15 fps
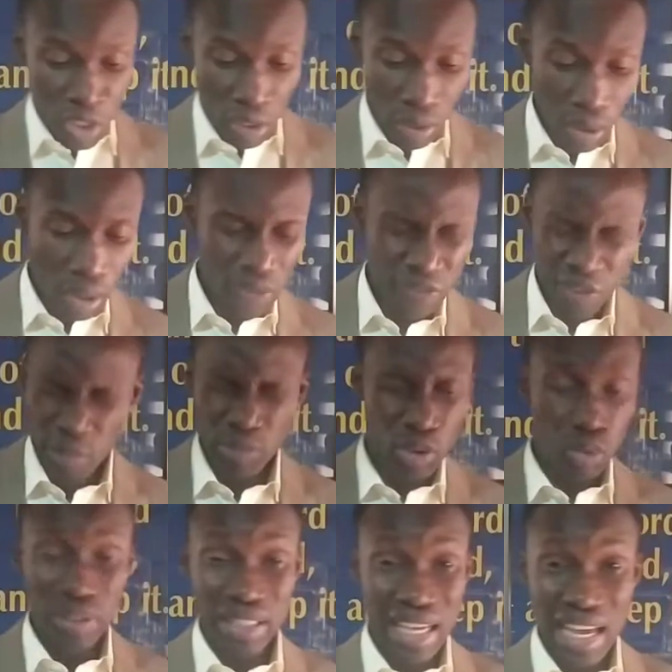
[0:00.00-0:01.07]
Lord, from
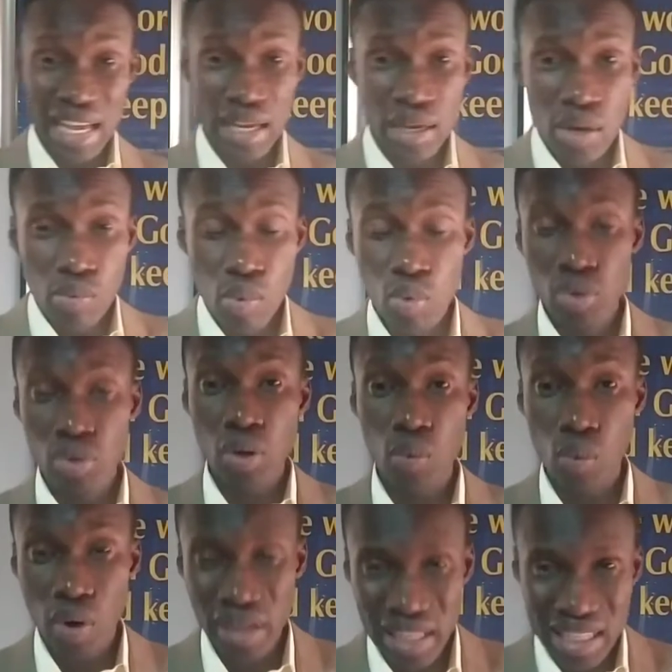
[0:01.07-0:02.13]
today, we will not
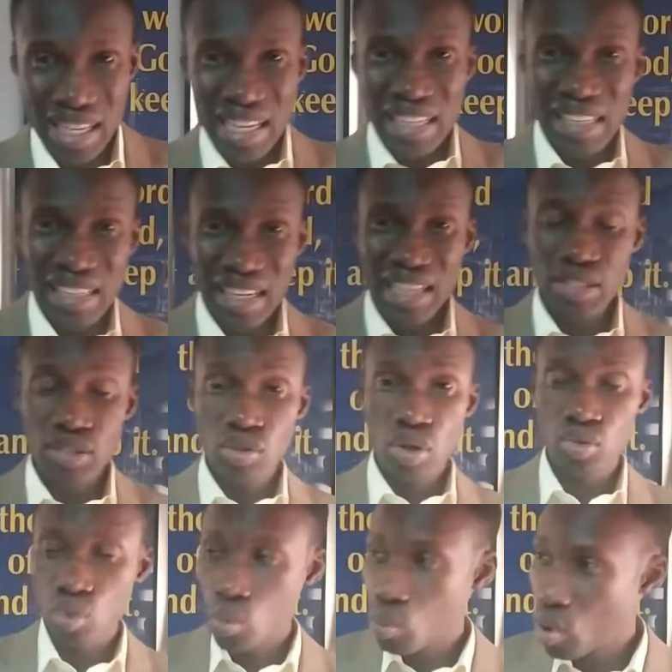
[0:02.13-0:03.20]
worry. Grace
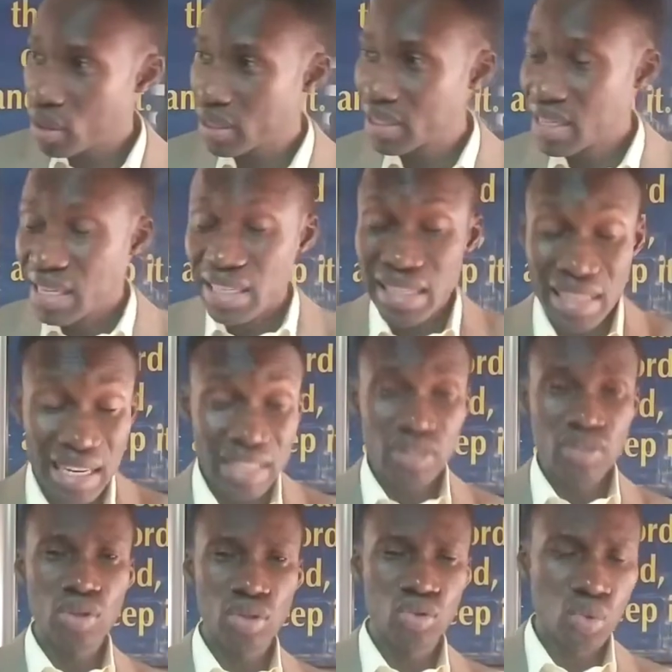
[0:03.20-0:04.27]
not to worry.
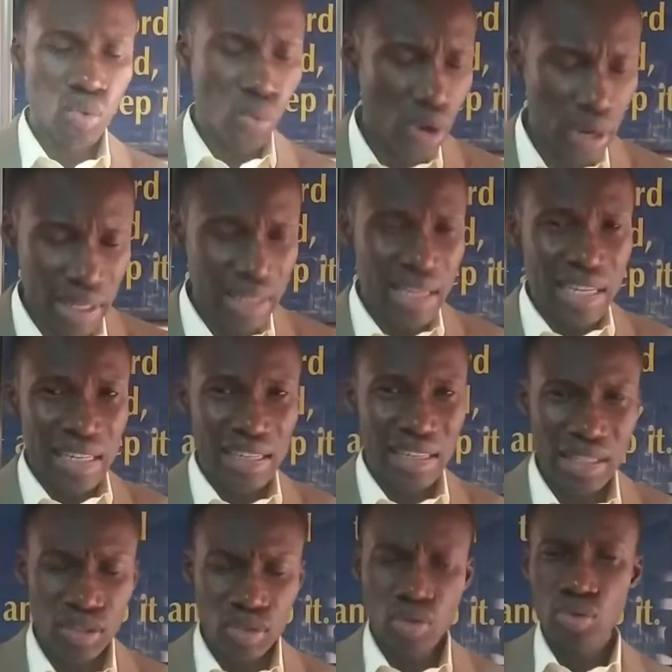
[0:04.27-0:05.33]
Grace not to worry.
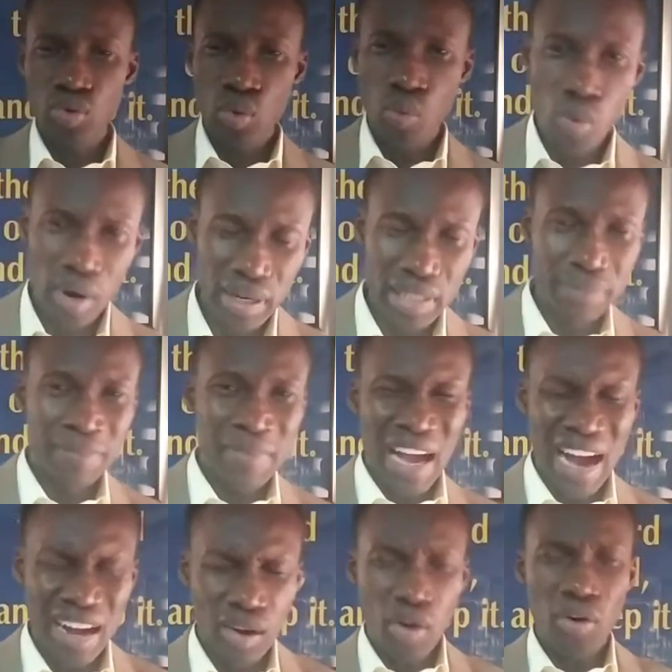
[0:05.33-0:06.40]
Grace not to worry
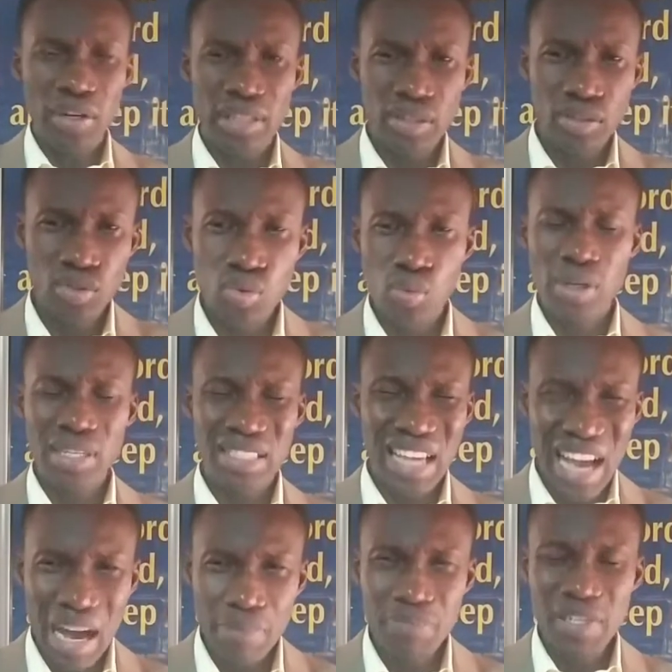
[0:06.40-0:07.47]
according to what is
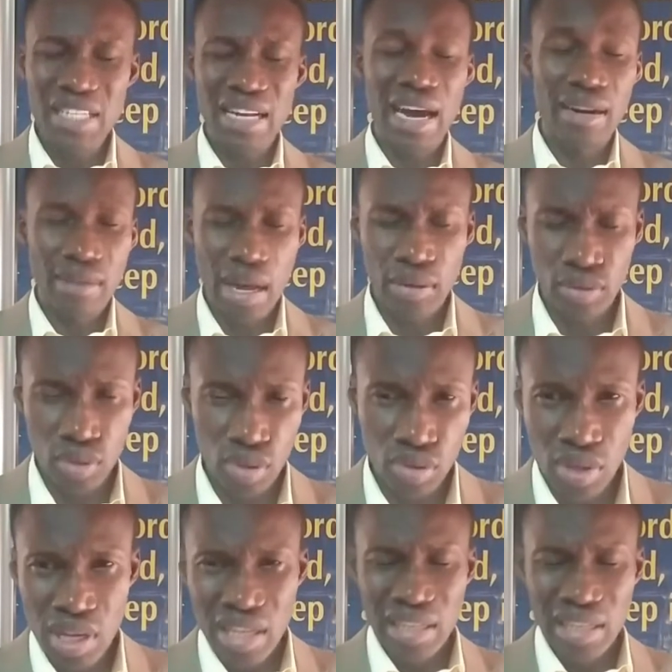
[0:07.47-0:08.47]
happening around us.